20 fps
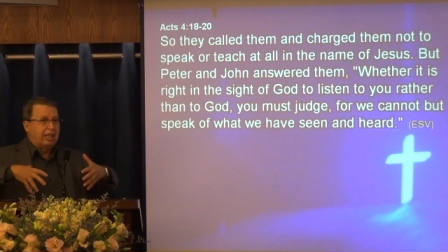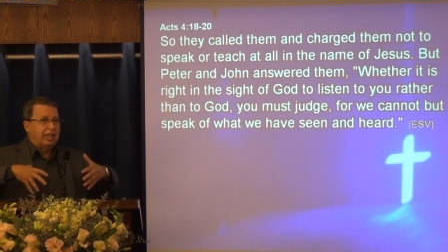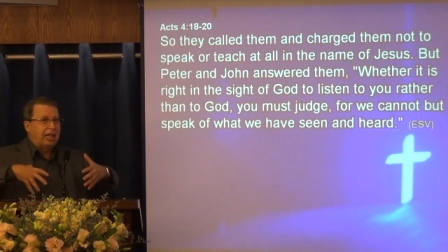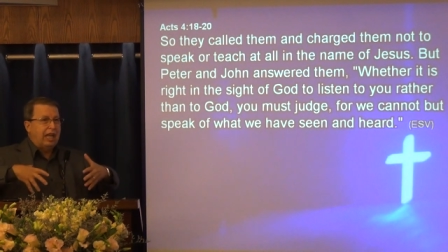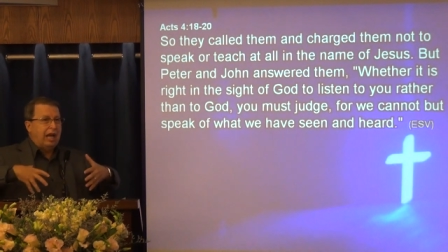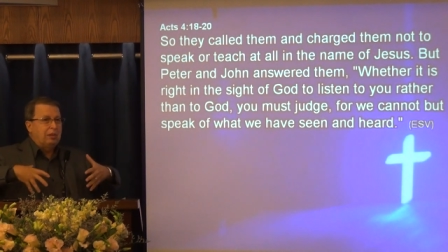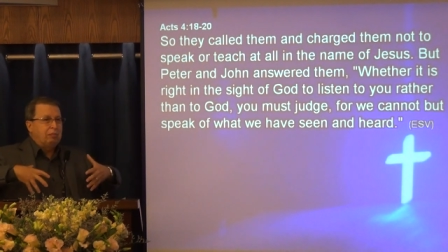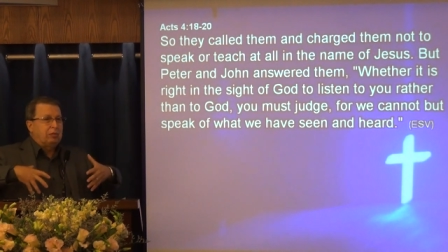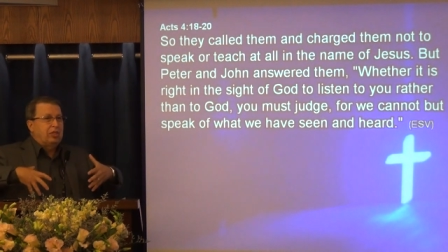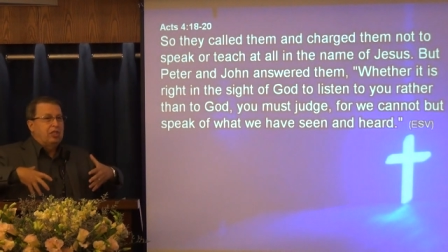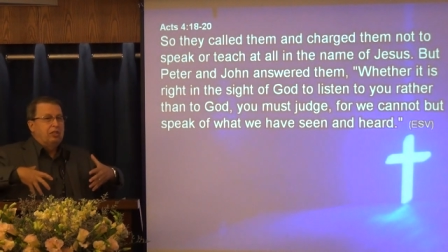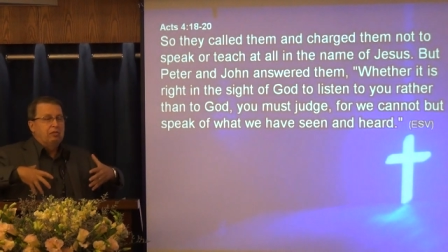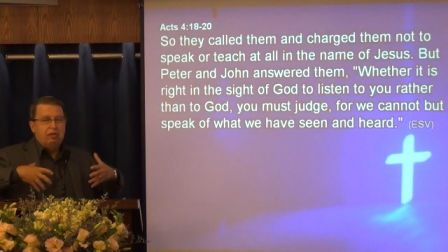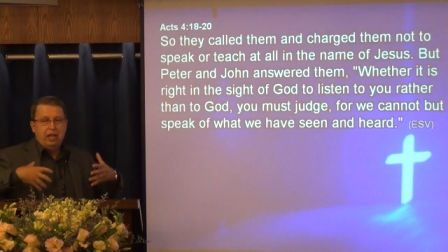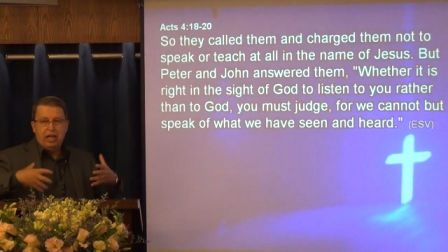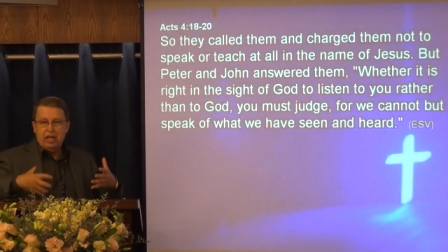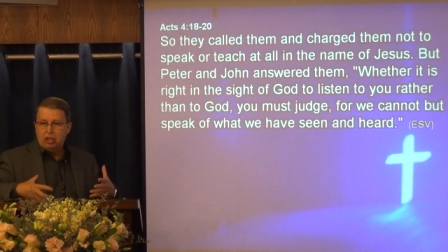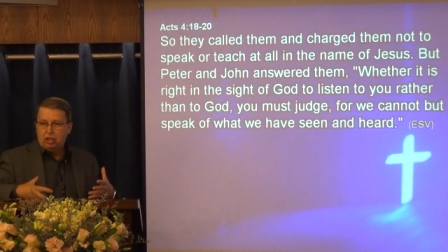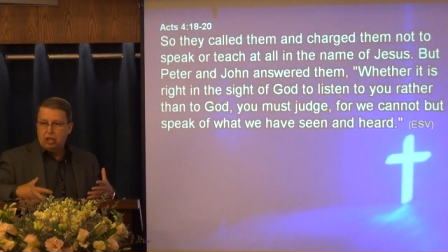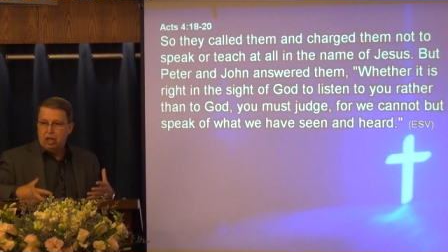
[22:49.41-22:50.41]

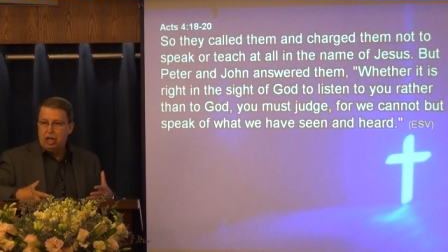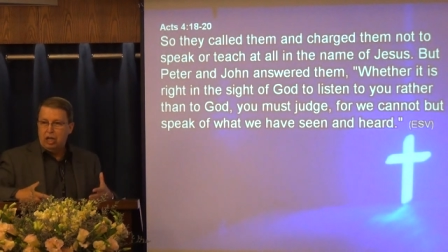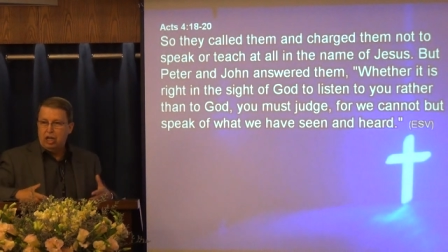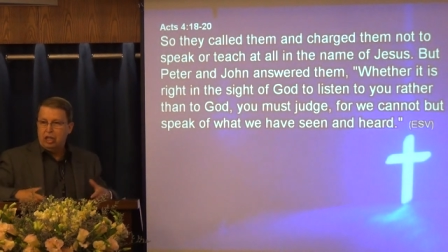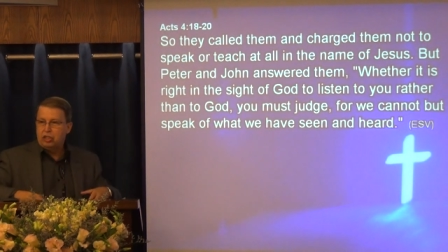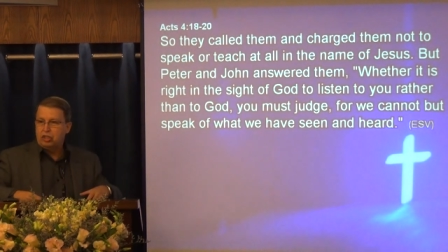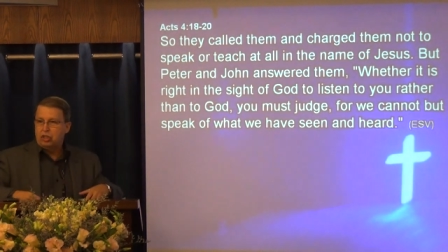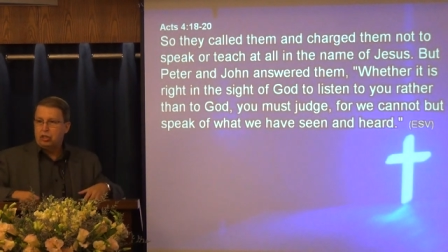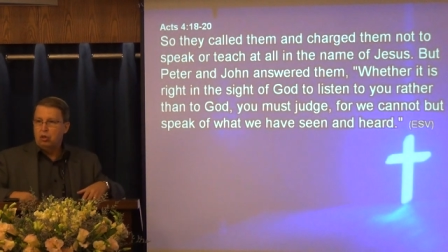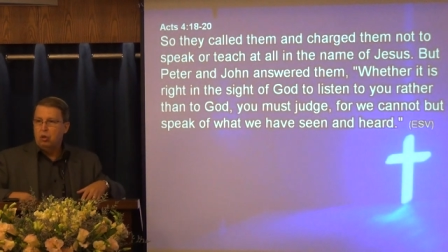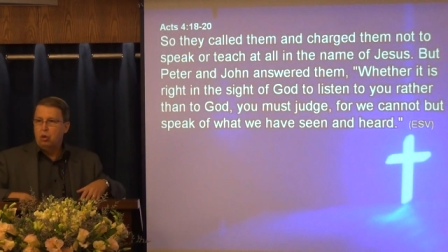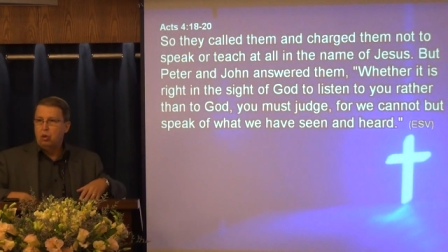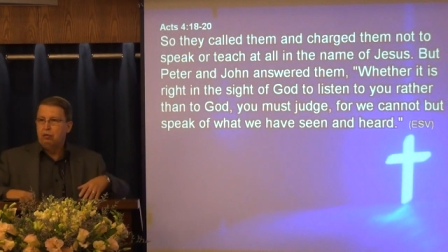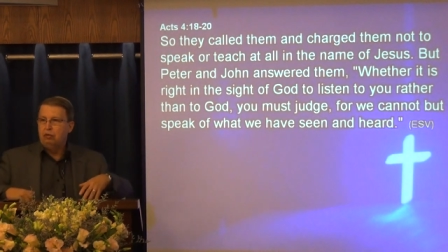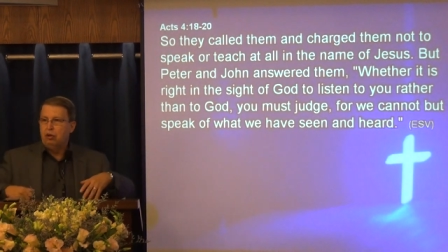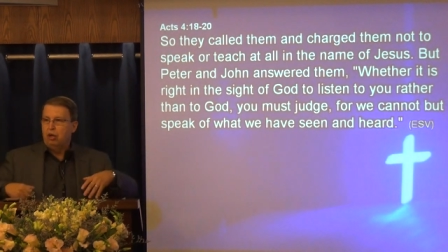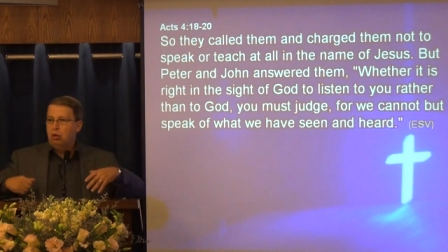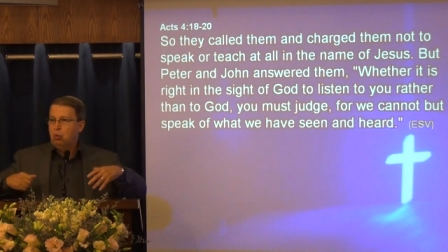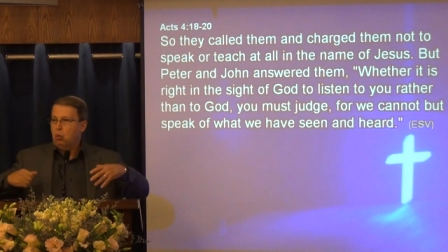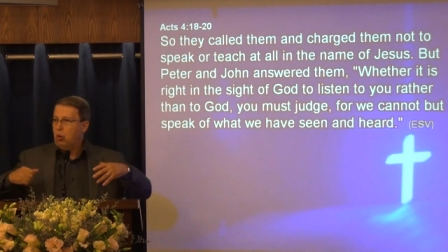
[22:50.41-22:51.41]
captivate us,
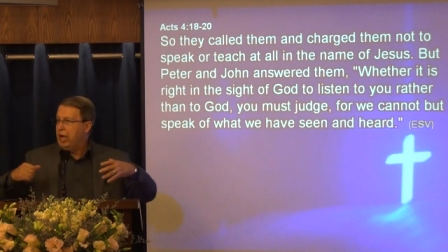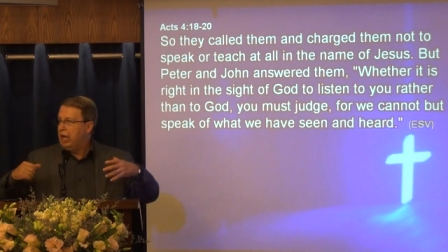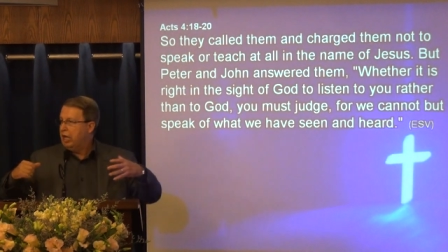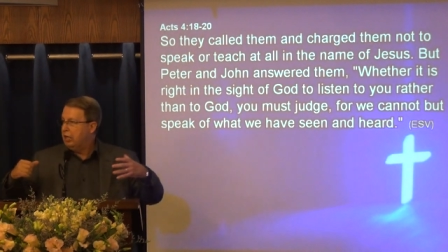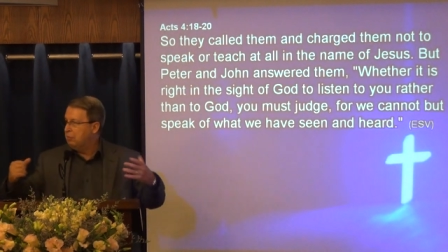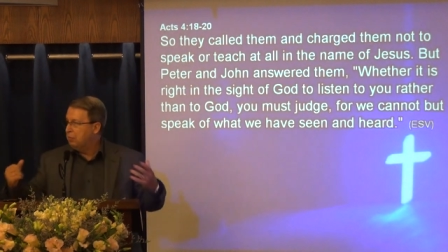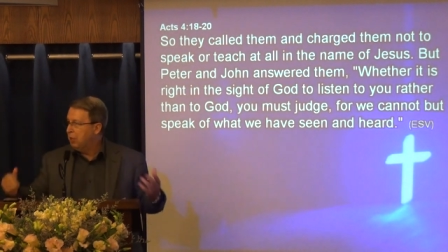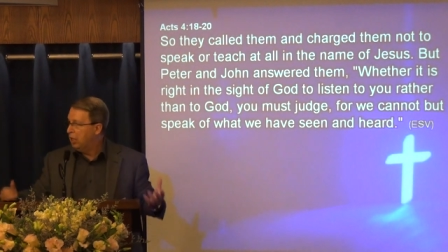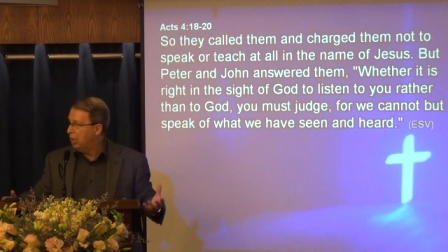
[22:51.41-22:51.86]
overwhelm